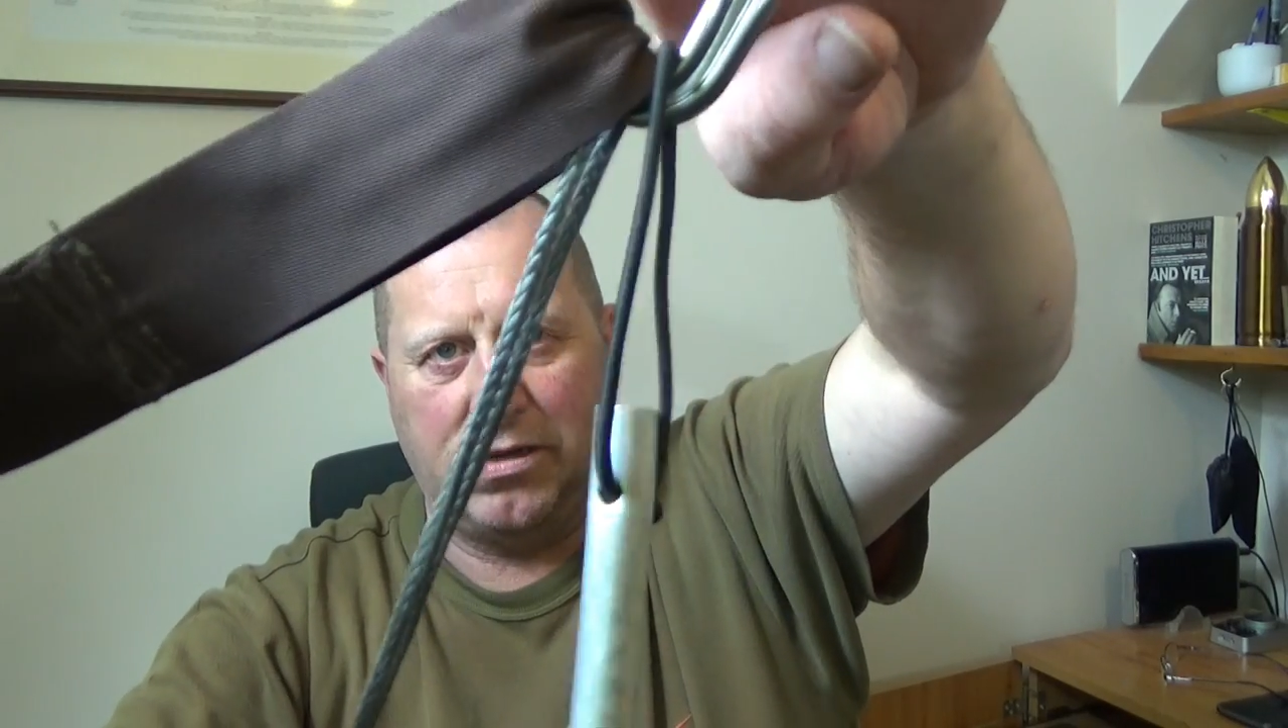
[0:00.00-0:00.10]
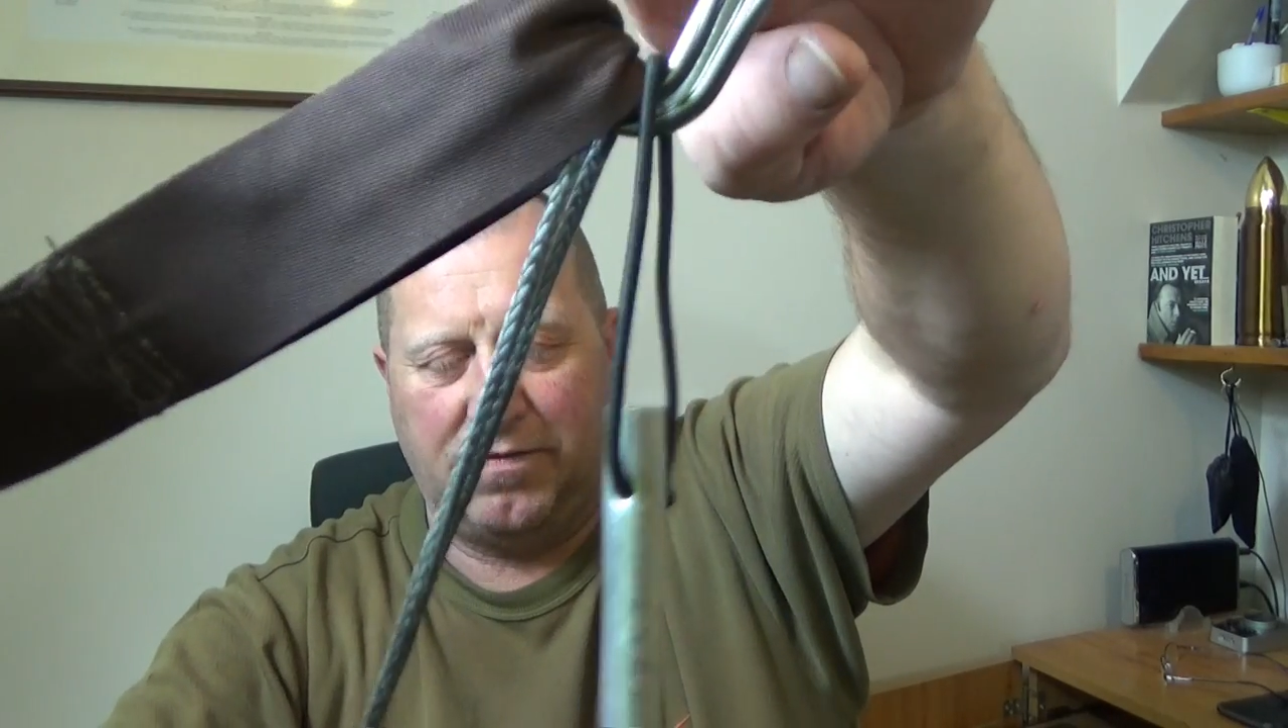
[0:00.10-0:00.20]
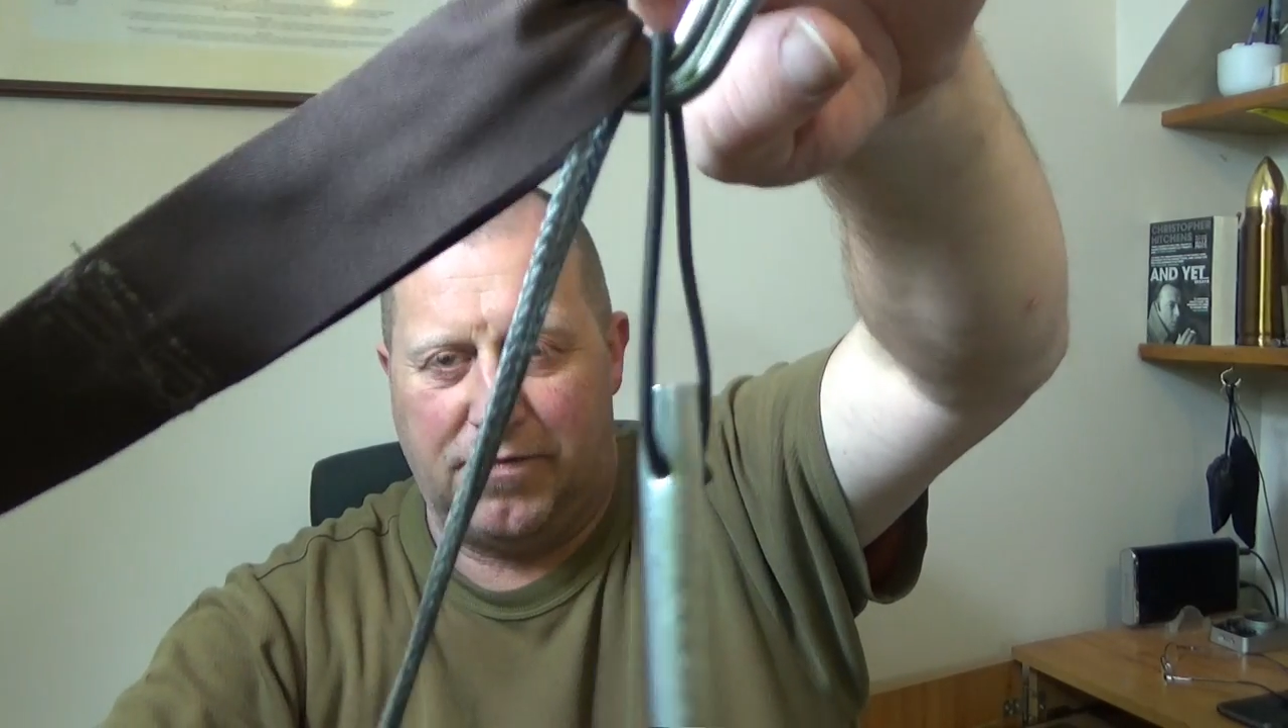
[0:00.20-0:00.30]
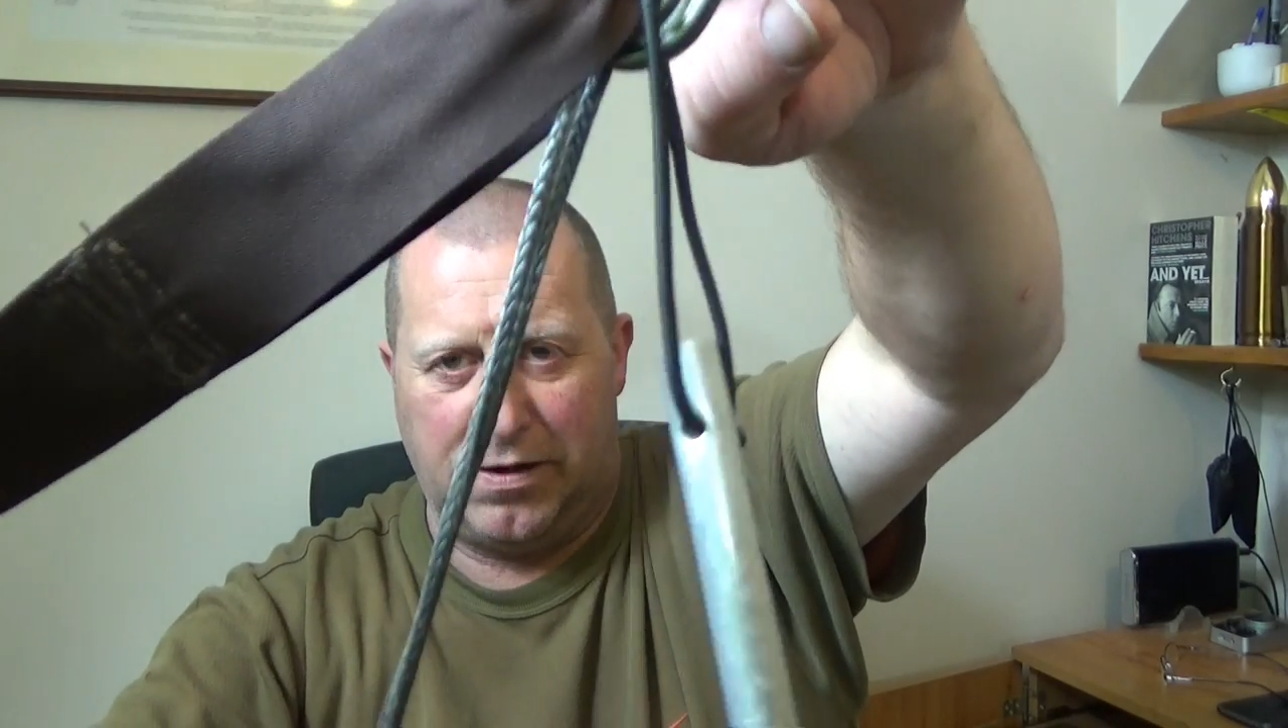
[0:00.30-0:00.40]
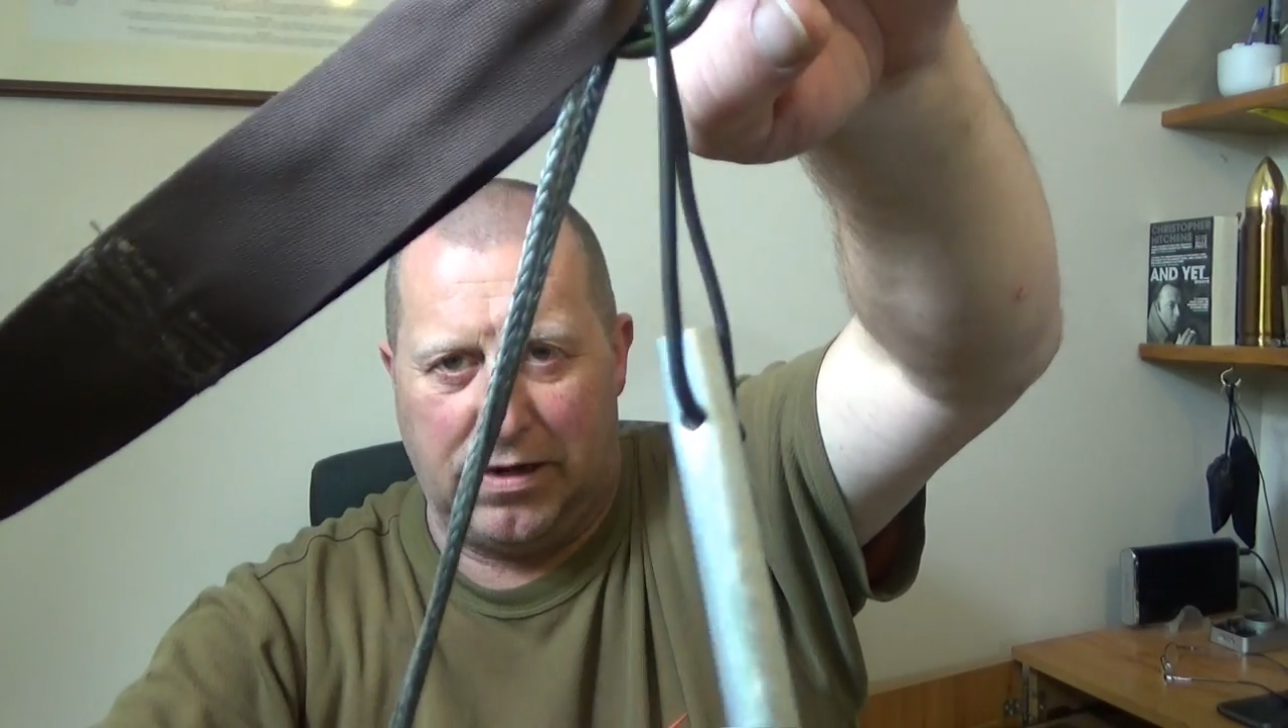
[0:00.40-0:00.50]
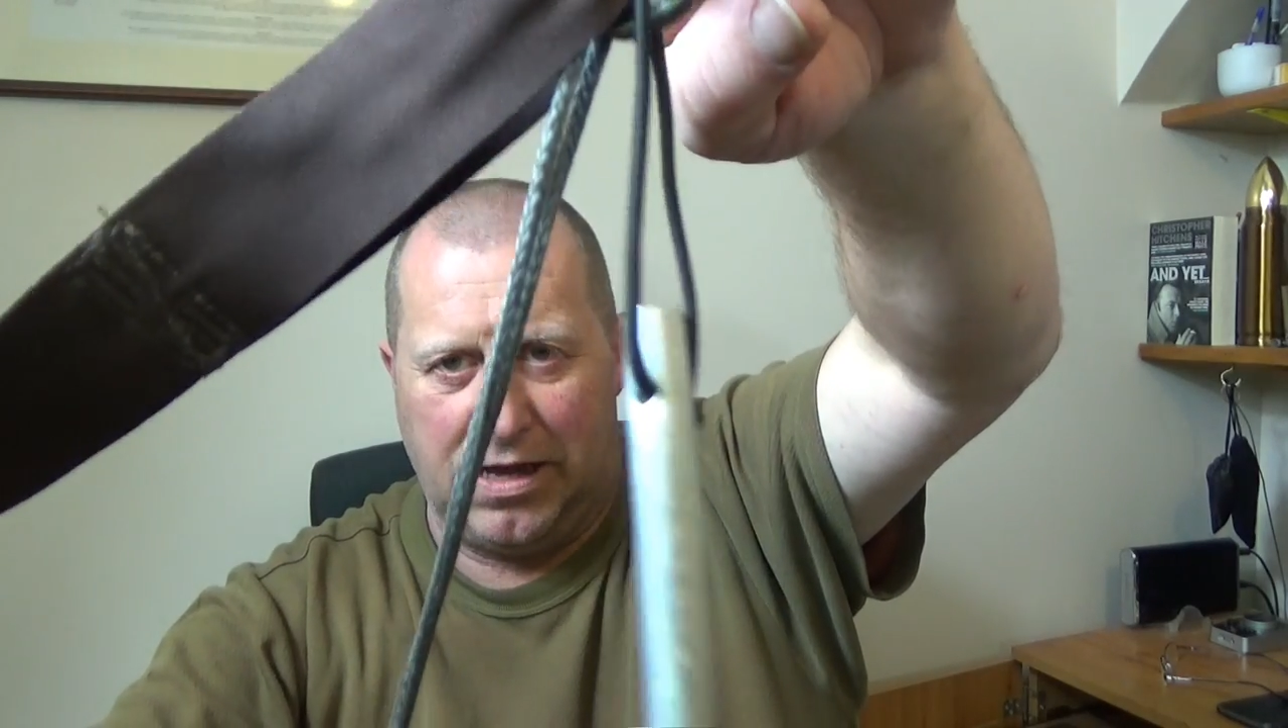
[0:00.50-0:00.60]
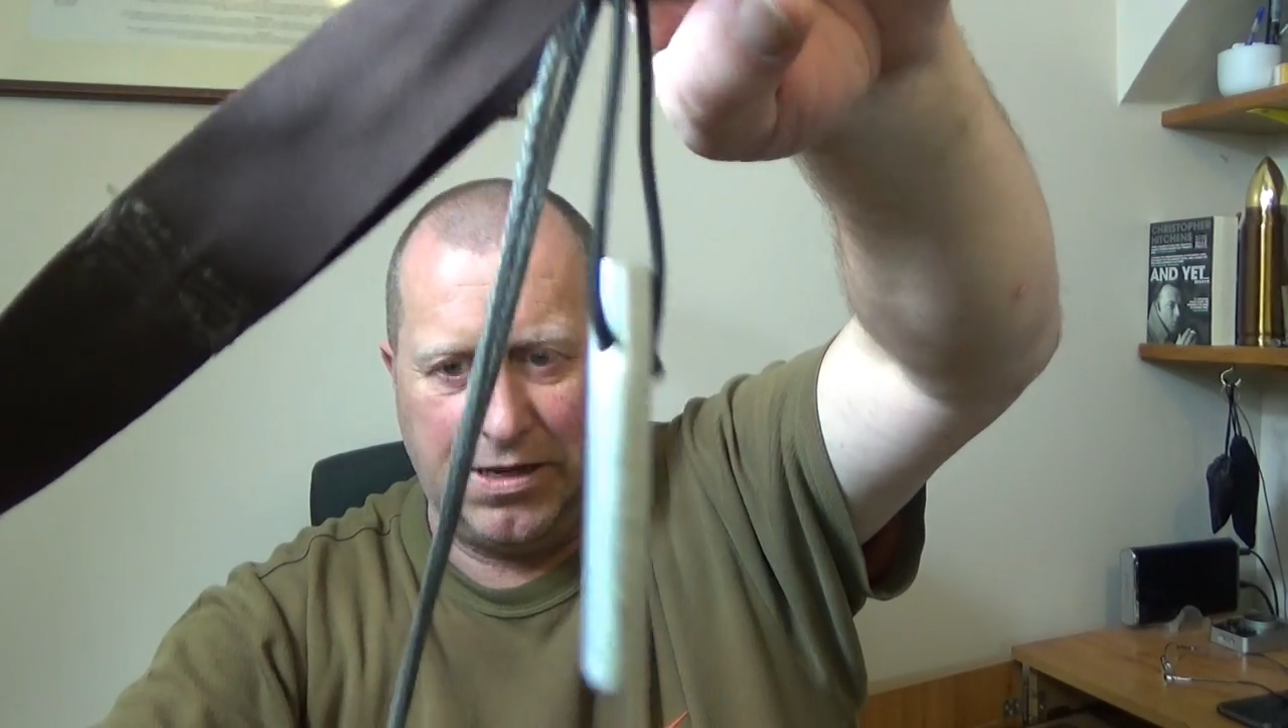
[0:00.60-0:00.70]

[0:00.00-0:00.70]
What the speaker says: finally